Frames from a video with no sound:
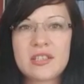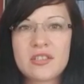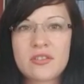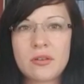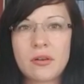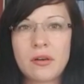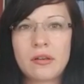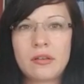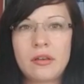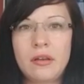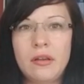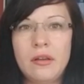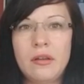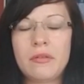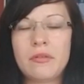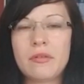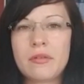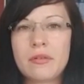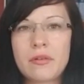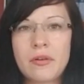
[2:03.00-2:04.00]

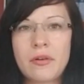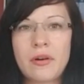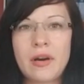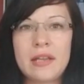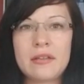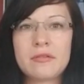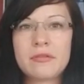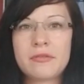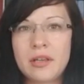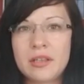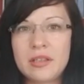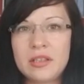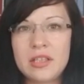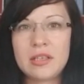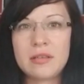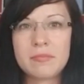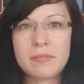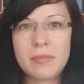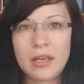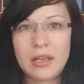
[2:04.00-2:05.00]
external grant
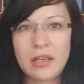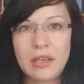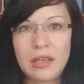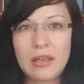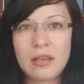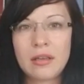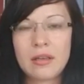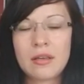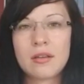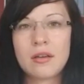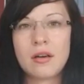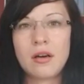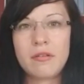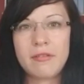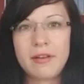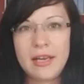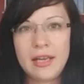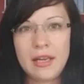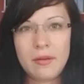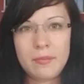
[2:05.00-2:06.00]
funding money
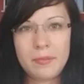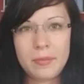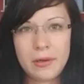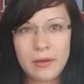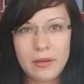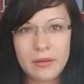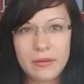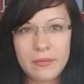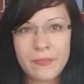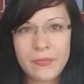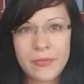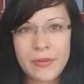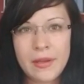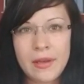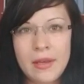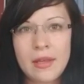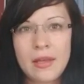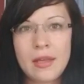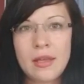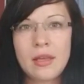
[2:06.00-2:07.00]
available.
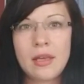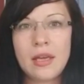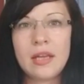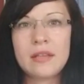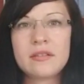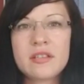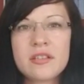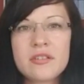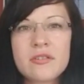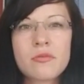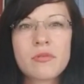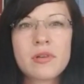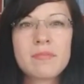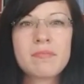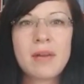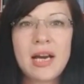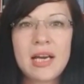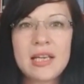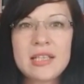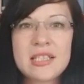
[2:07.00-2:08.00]
And this
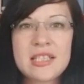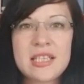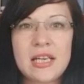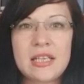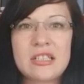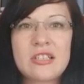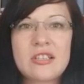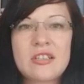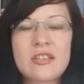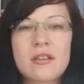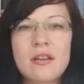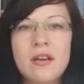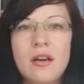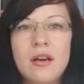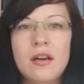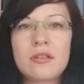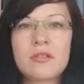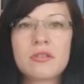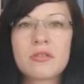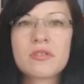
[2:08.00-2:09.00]
reminds us
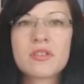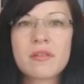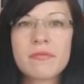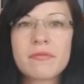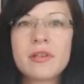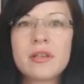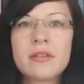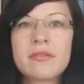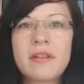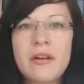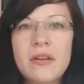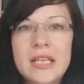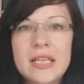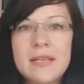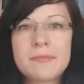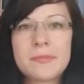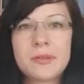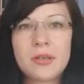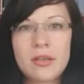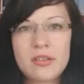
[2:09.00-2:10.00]
to something very
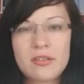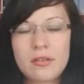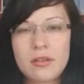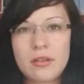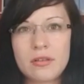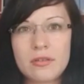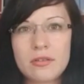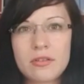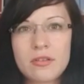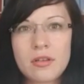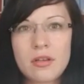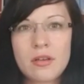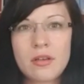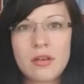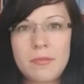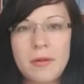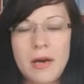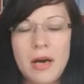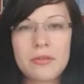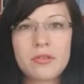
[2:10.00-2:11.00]
important
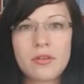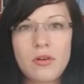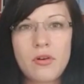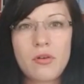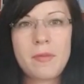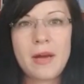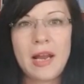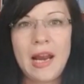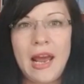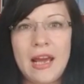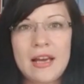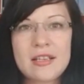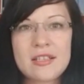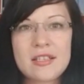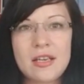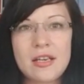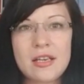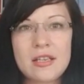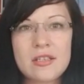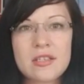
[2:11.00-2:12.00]
about open
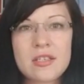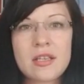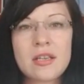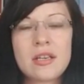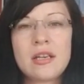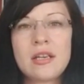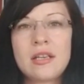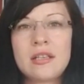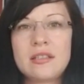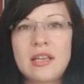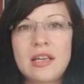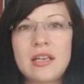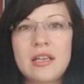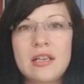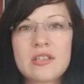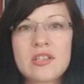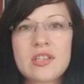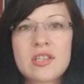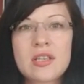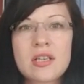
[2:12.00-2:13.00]
access, that
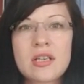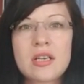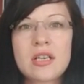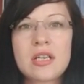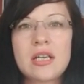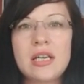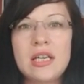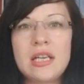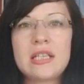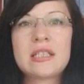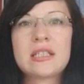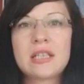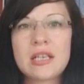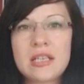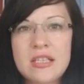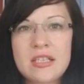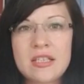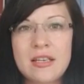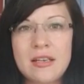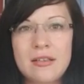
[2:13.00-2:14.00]
is, it
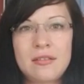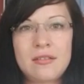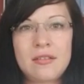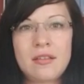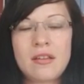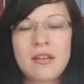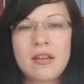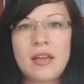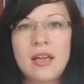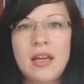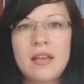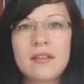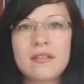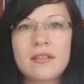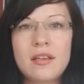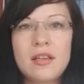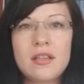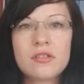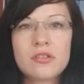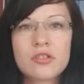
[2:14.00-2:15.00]
does not
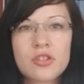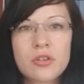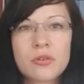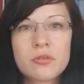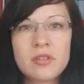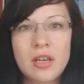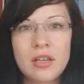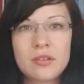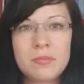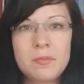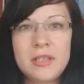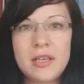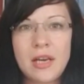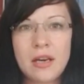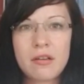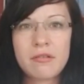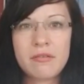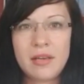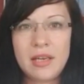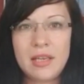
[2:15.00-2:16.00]
and it should not be
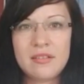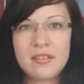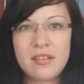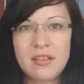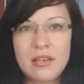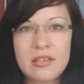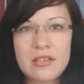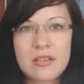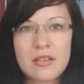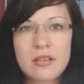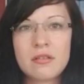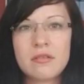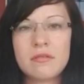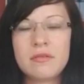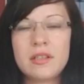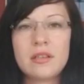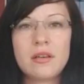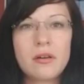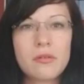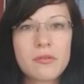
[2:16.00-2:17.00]
equated
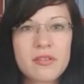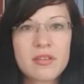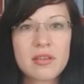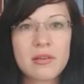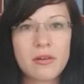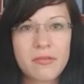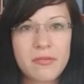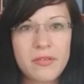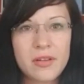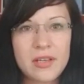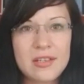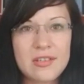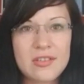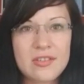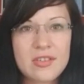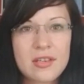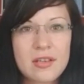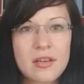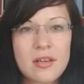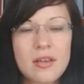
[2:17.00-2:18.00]
with author
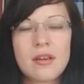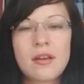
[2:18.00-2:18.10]
fees,